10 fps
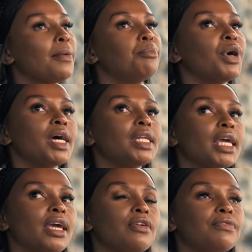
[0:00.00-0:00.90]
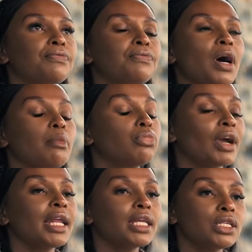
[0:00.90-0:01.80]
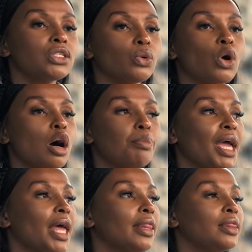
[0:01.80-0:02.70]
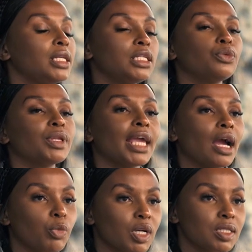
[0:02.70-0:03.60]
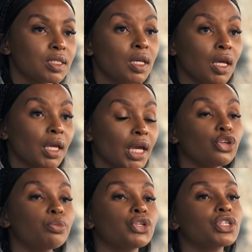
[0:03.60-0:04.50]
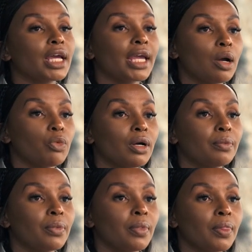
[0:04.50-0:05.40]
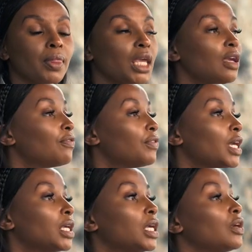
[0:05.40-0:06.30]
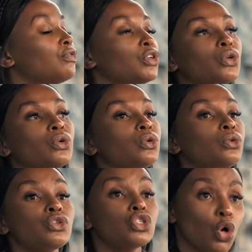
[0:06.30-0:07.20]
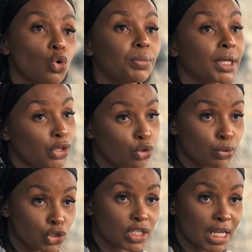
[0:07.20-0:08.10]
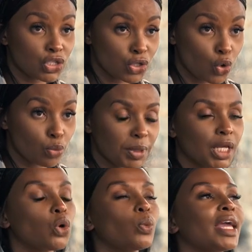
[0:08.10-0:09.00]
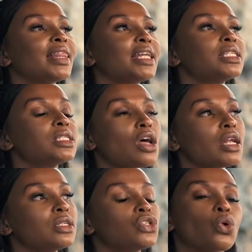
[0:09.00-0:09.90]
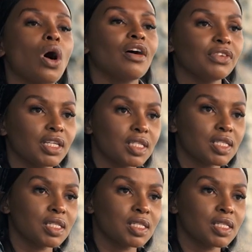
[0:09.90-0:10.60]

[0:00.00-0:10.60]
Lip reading: But if a brand hits you up and they deal with cameras, can you push that camera? If they give you soap, can you push that soap in a way that is not so obvious?